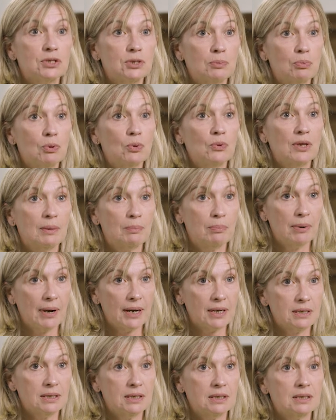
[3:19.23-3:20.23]
support their
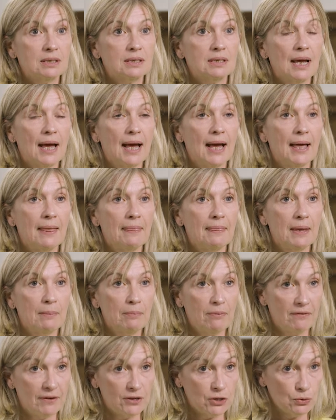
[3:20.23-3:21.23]
practice and their
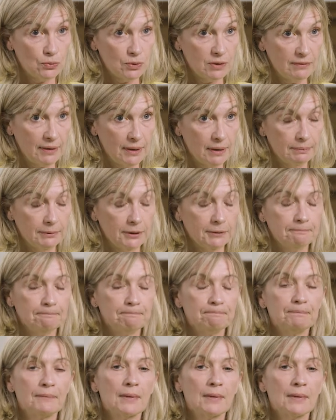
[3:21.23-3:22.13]
professional development,